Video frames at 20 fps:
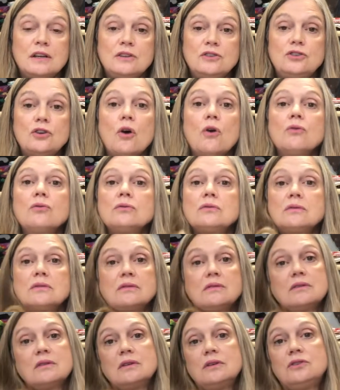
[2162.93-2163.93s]

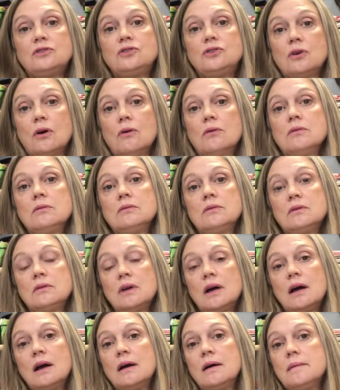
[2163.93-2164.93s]
don't
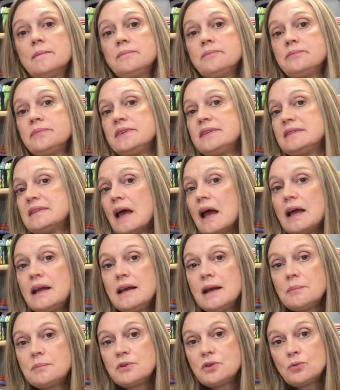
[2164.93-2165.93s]
sign
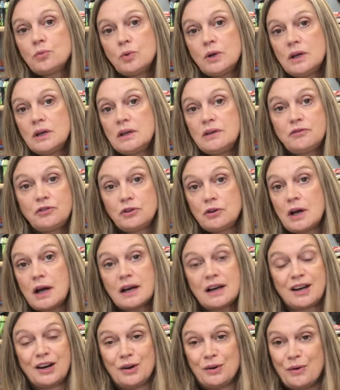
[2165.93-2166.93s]
up to win if you're not
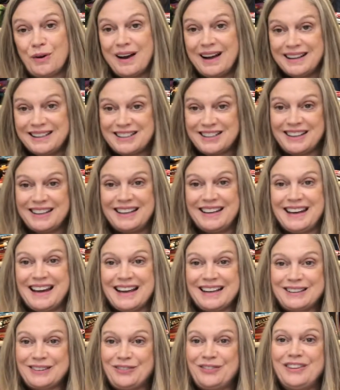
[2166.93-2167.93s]
going to watch the
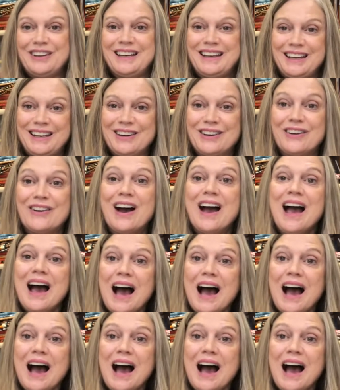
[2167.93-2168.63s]
next video.